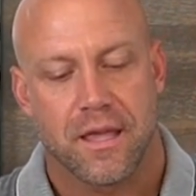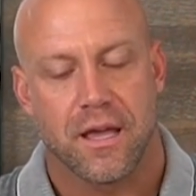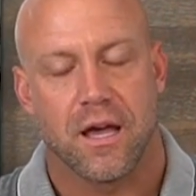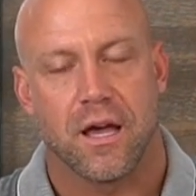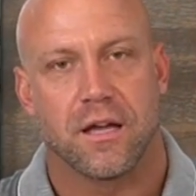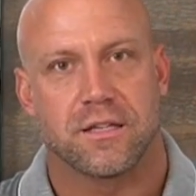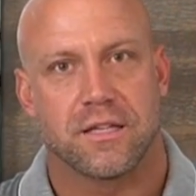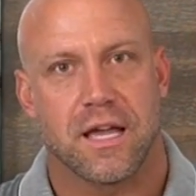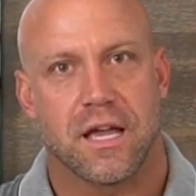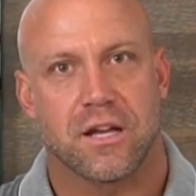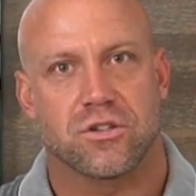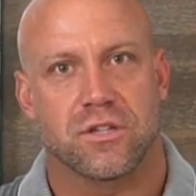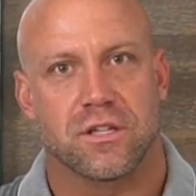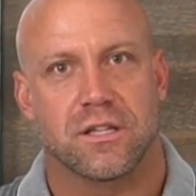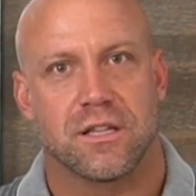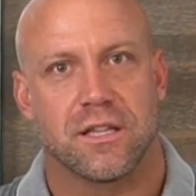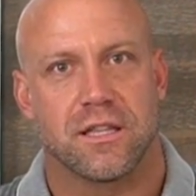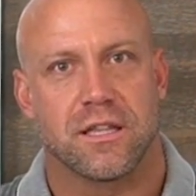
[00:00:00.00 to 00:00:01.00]
to
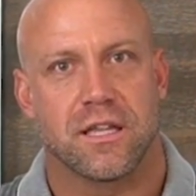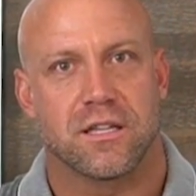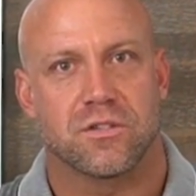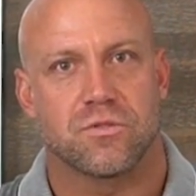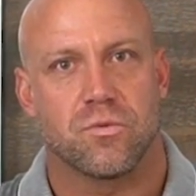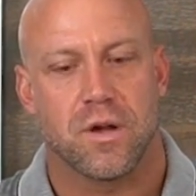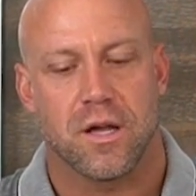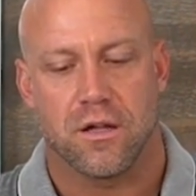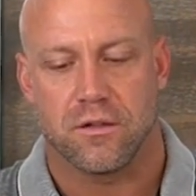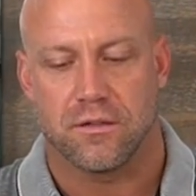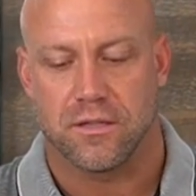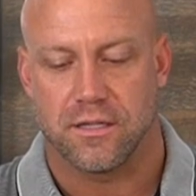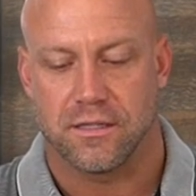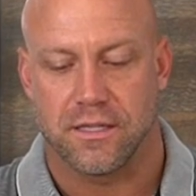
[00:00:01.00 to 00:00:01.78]
actually clean that as well.